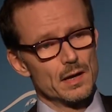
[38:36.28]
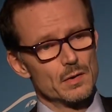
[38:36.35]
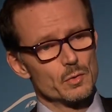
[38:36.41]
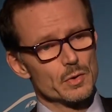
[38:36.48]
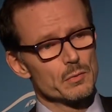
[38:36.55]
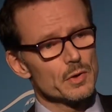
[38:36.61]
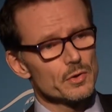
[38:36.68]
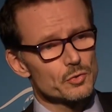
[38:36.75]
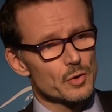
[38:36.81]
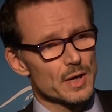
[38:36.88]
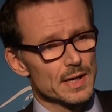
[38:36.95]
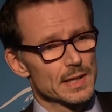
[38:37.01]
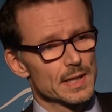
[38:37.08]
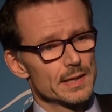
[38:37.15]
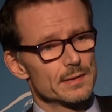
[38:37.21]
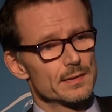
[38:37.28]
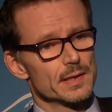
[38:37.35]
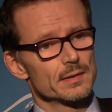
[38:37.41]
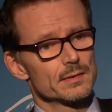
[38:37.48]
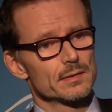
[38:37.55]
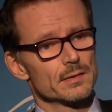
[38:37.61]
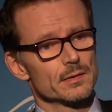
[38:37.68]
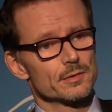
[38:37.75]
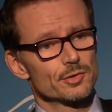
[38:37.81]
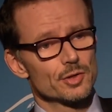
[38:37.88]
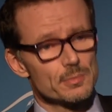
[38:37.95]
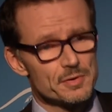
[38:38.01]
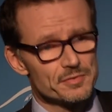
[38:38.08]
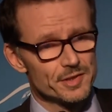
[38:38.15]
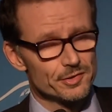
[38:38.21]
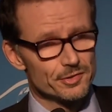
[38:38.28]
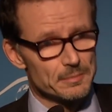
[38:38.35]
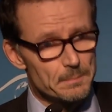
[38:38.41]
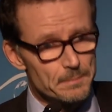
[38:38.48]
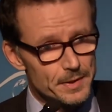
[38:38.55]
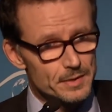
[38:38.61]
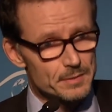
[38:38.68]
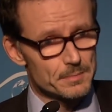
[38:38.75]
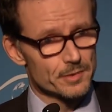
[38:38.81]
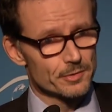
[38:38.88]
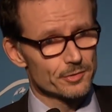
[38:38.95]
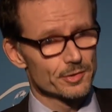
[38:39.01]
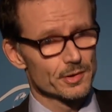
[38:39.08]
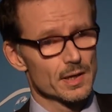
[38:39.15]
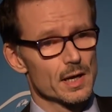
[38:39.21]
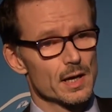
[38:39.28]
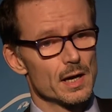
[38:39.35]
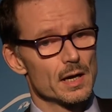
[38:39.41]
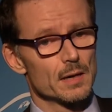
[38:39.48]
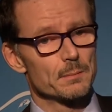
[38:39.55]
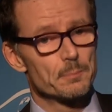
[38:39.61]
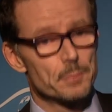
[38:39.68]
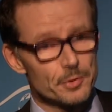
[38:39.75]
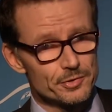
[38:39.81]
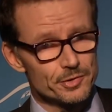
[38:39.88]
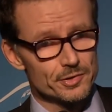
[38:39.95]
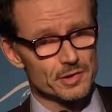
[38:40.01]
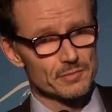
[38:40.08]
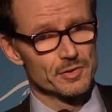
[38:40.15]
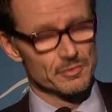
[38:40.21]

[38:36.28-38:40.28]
We want to highlight that some of these impediments are positive